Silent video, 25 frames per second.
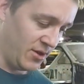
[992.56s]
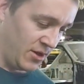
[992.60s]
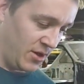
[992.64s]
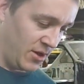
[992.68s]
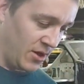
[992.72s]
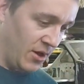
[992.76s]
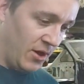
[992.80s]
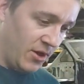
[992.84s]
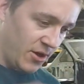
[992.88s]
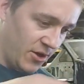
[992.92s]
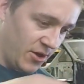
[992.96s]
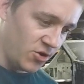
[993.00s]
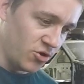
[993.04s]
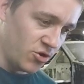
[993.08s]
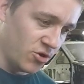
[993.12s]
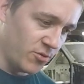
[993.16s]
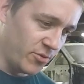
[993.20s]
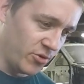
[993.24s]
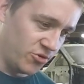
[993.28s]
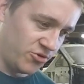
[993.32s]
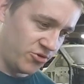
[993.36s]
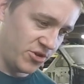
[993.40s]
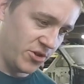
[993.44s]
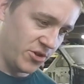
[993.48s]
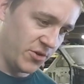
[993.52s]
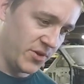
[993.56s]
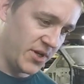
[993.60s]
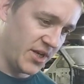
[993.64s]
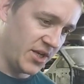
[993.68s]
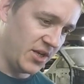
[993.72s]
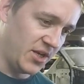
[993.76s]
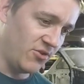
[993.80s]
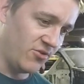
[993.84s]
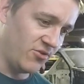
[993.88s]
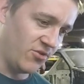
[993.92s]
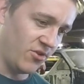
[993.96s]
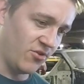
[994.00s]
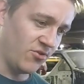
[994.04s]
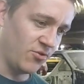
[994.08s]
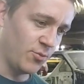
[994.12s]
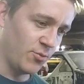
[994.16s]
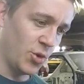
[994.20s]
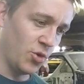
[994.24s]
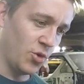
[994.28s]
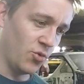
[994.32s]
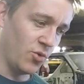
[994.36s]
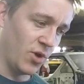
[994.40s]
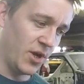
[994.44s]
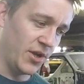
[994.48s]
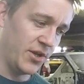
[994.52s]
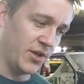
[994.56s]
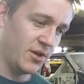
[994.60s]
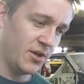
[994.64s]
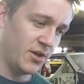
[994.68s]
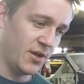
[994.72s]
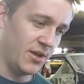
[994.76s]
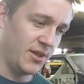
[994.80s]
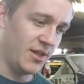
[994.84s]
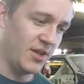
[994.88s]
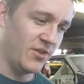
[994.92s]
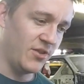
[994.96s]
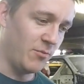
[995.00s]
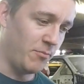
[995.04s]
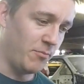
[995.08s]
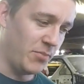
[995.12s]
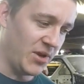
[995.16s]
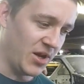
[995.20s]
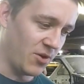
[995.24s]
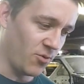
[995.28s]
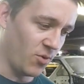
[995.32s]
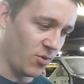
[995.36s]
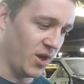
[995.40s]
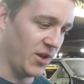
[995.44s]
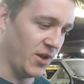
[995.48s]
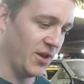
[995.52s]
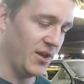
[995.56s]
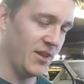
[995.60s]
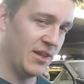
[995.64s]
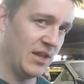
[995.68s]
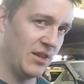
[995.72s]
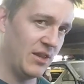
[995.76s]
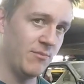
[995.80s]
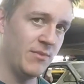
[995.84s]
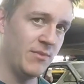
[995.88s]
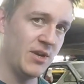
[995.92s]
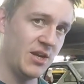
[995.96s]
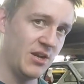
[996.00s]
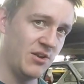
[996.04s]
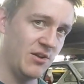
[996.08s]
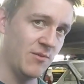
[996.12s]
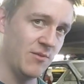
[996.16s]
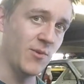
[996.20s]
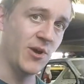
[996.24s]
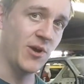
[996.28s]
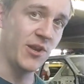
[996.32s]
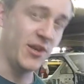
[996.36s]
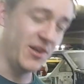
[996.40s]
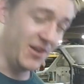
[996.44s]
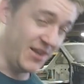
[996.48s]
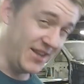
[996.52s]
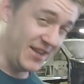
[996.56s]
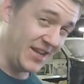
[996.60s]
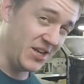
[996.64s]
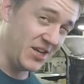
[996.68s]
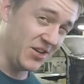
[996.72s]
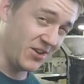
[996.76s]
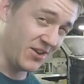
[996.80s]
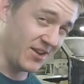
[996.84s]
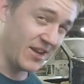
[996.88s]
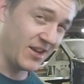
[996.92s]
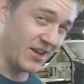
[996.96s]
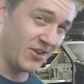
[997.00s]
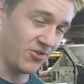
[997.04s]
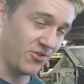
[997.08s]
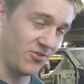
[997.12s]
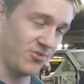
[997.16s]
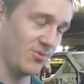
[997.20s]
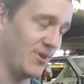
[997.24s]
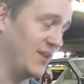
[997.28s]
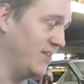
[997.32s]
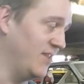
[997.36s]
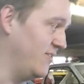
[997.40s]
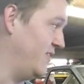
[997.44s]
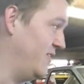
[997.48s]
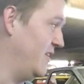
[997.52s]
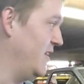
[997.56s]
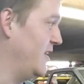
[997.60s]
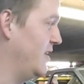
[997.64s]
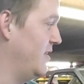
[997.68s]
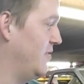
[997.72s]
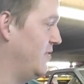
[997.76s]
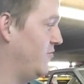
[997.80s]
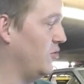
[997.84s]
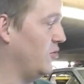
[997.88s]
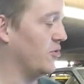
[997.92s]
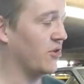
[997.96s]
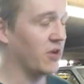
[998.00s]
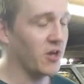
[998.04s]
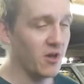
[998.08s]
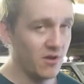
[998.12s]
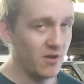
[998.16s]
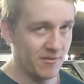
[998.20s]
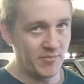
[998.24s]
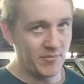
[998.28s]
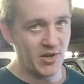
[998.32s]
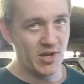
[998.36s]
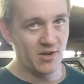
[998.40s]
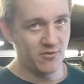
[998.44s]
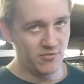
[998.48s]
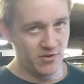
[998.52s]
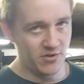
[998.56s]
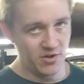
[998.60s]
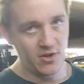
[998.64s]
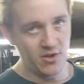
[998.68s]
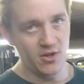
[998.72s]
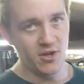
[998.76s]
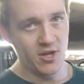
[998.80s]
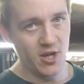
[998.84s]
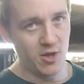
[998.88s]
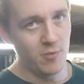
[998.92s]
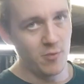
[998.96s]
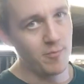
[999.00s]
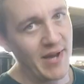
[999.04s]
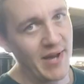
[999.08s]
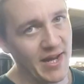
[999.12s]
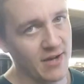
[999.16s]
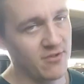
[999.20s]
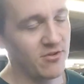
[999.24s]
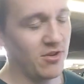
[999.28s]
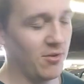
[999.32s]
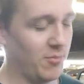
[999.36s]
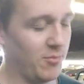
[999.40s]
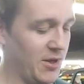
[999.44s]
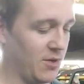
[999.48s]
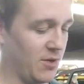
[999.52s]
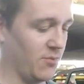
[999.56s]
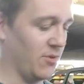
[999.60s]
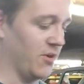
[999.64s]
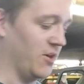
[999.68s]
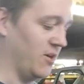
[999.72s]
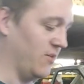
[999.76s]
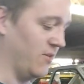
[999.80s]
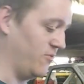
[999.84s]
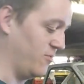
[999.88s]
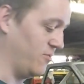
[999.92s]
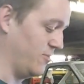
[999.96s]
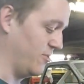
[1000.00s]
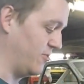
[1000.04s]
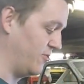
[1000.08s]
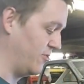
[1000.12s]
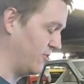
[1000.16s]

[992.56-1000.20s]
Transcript: a normal drill and then use the small one and then the big one and then the medium one, and then you can get to 20. If you want to go above, you can go back to the big one afterwards.